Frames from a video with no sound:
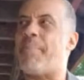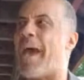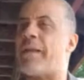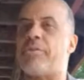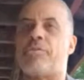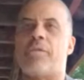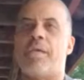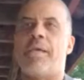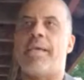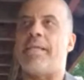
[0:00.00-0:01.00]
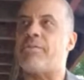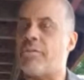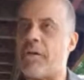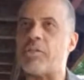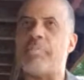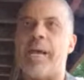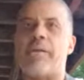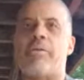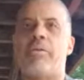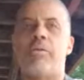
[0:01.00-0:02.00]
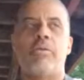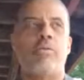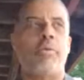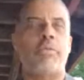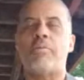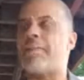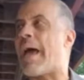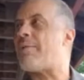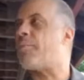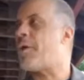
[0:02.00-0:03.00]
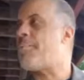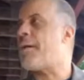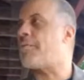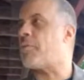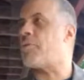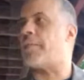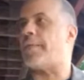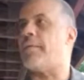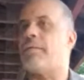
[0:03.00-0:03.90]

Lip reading: matters. It does matter. I say, well, Larry, what about locally?